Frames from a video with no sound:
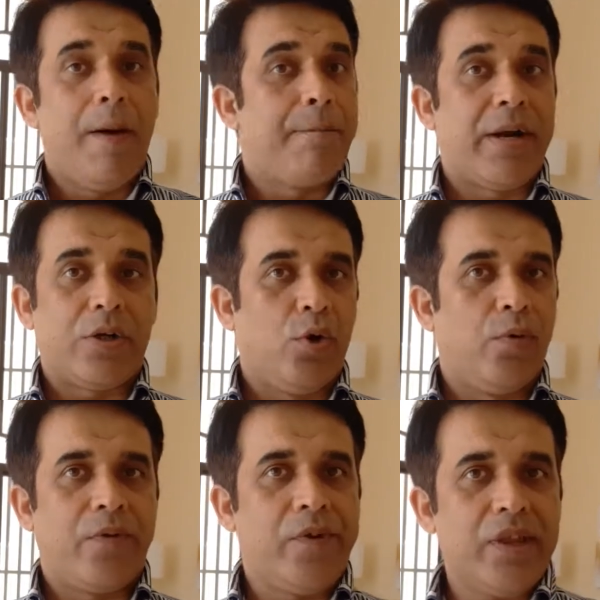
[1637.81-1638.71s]
But
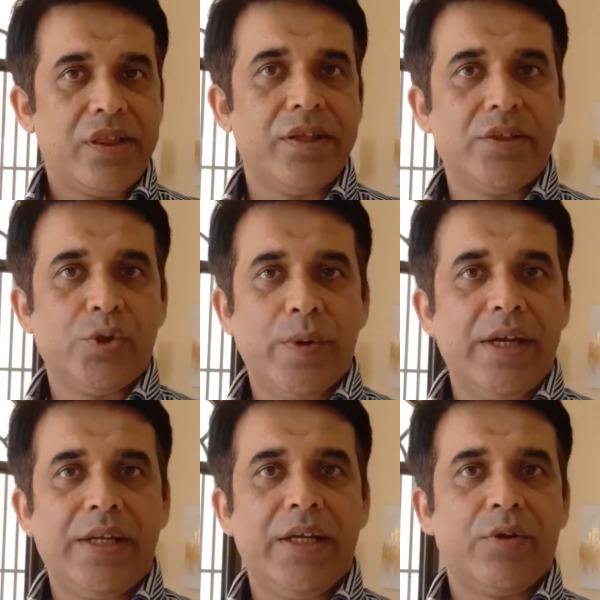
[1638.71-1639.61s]
over recent
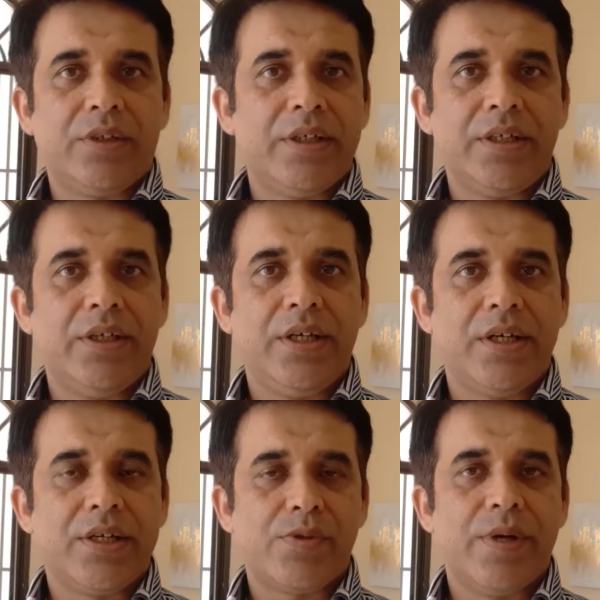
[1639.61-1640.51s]
20 or 30
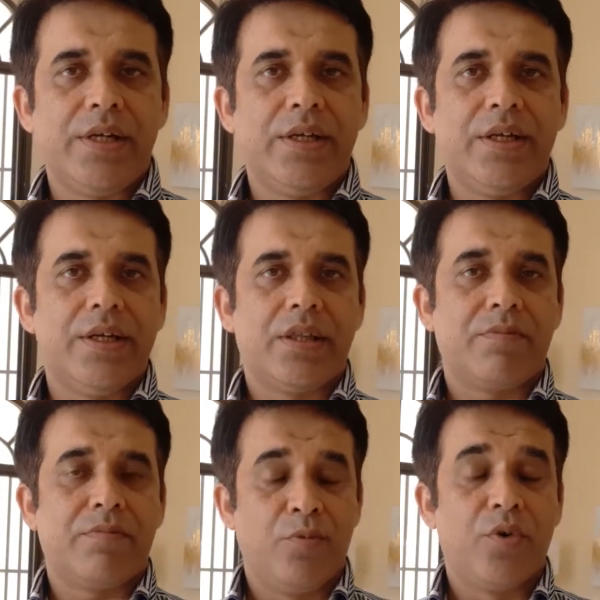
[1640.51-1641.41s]
years, 20
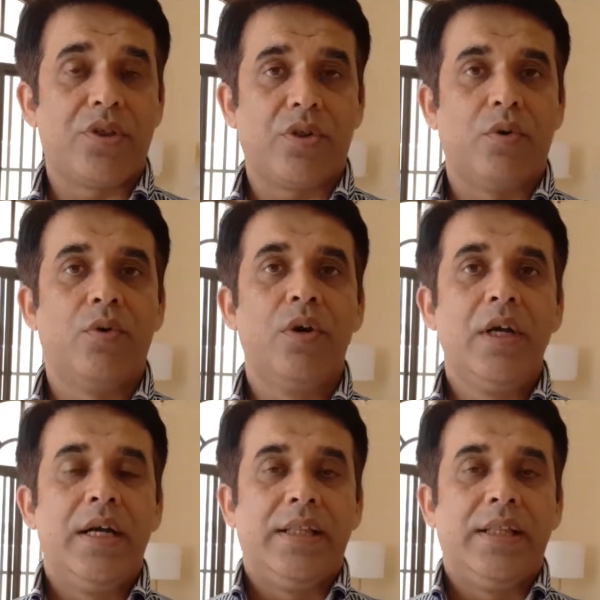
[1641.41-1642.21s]
years more so,